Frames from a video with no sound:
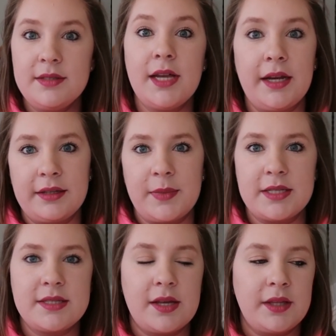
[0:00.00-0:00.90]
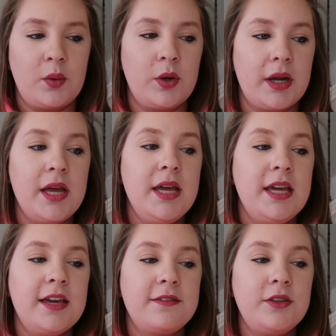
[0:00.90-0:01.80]
makes it sound like work.
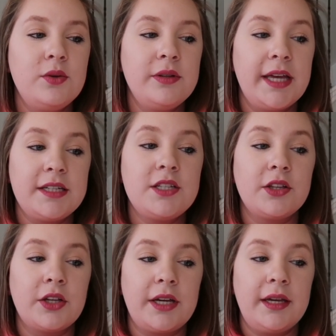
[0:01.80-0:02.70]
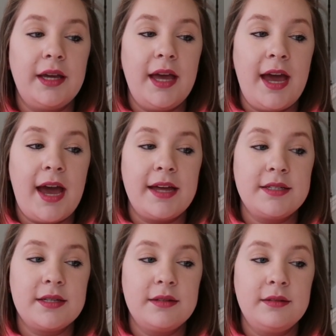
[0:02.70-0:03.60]
If you like to look
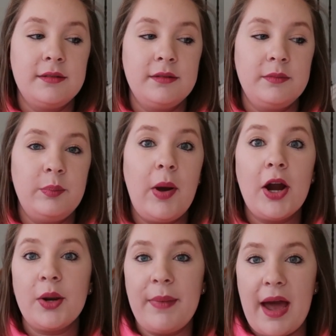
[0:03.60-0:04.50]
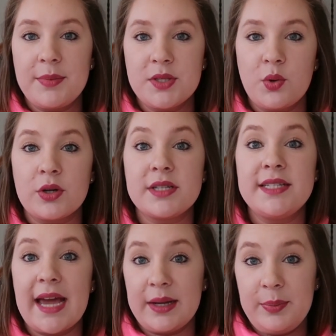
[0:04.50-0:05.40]
at park maps or
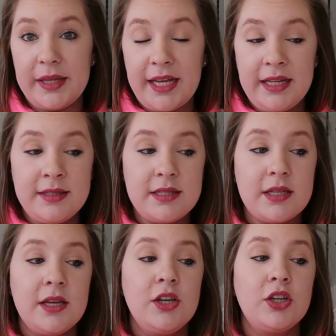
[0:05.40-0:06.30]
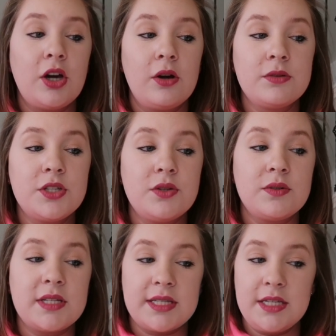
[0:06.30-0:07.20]
deck plans, go
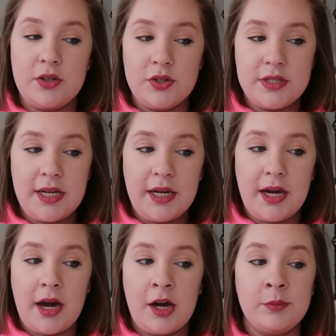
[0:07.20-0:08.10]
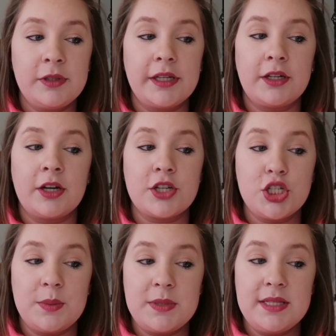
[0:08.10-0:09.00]
to disneycruise.com, click on
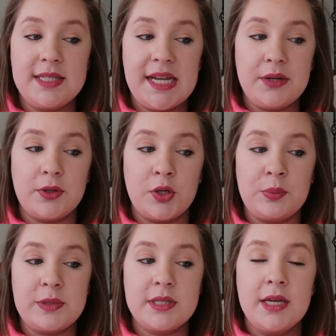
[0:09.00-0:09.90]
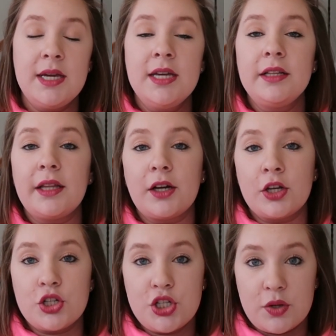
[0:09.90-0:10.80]
ships and staterooms, click
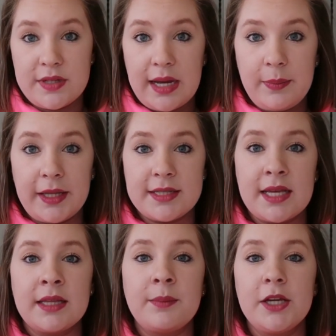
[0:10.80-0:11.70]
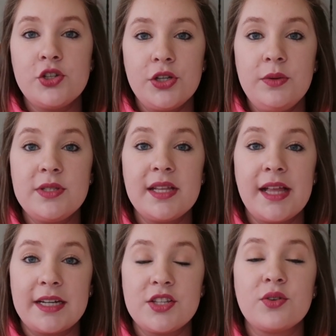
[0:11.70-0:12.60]
on show deck plans, and then make sure you
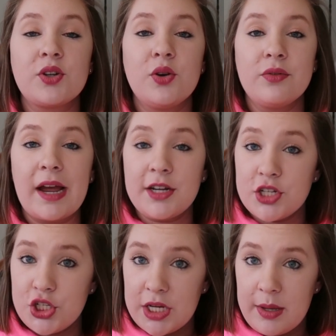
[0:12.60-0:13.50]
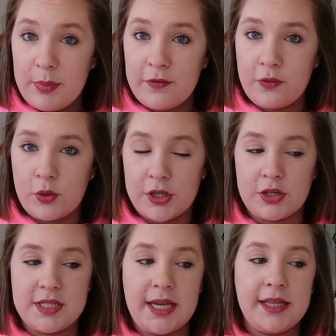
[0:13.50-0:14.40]
select the correct ship for
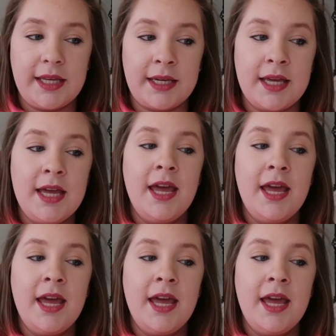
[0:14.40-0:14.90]
your sailing,